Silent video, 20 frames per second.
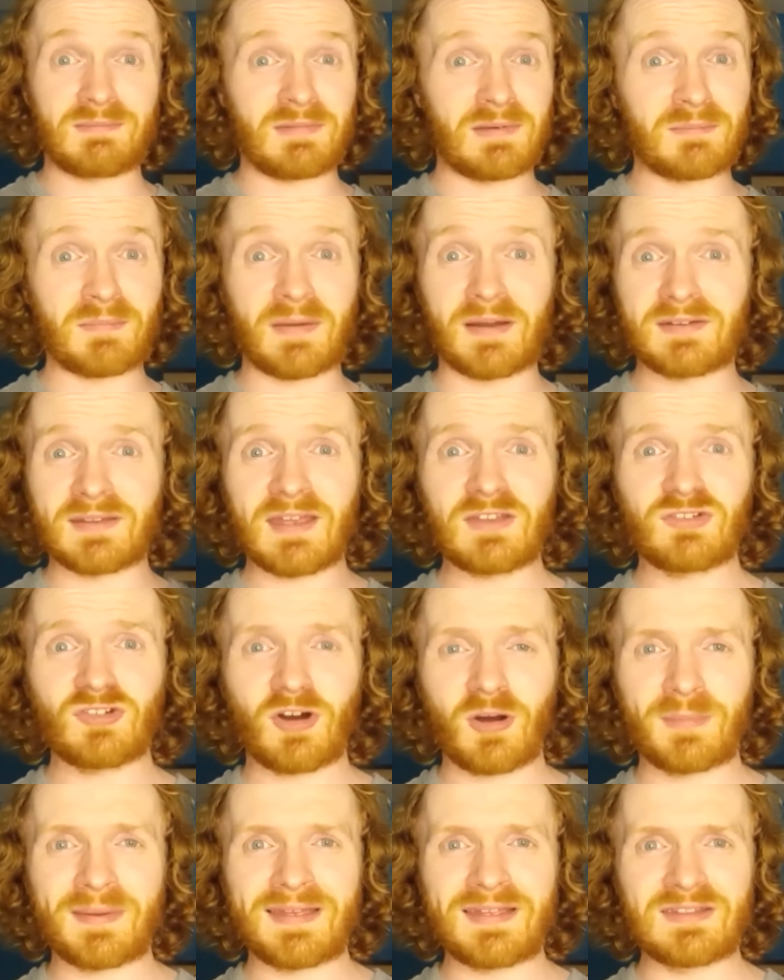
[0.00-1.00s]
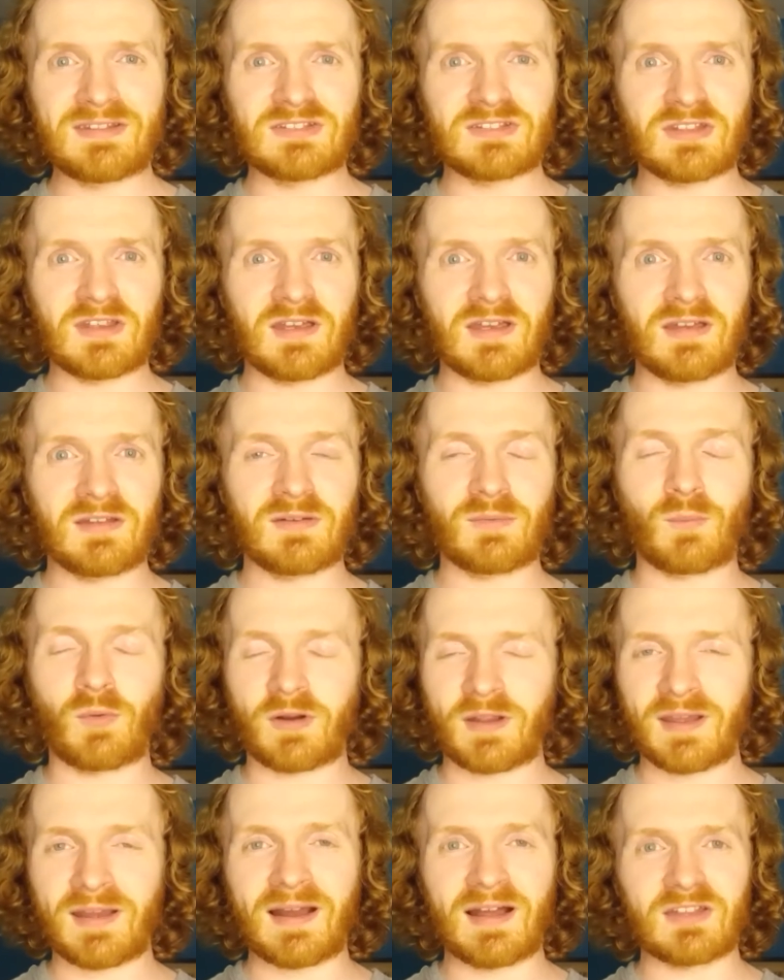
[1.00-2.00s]
my day job is
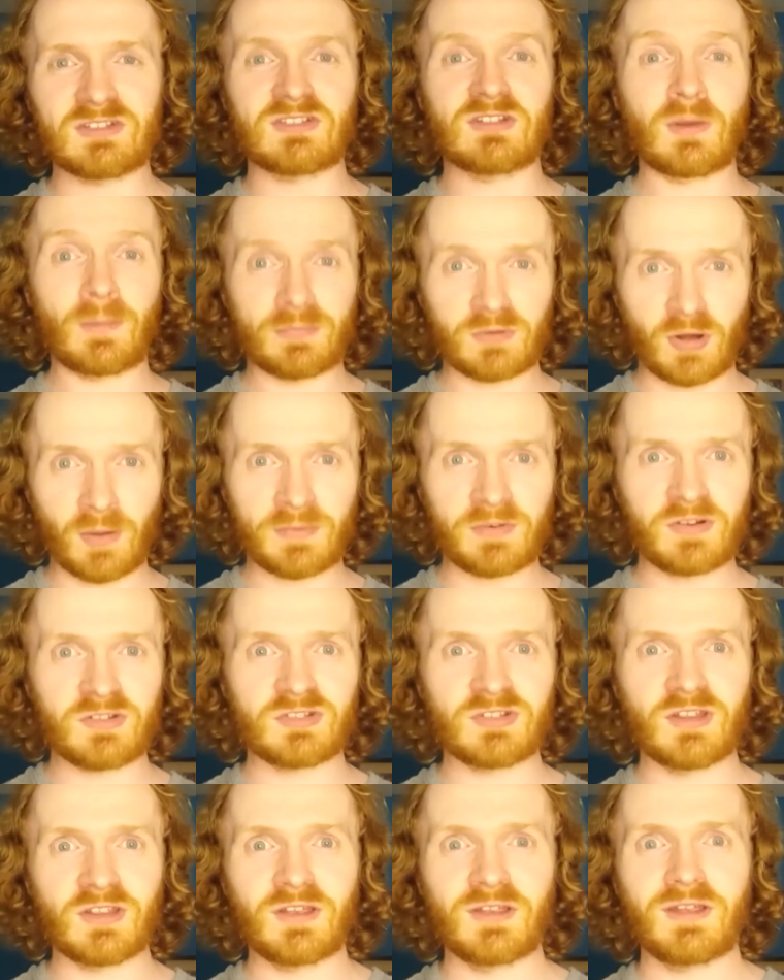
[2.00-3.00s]
working as an optometrist.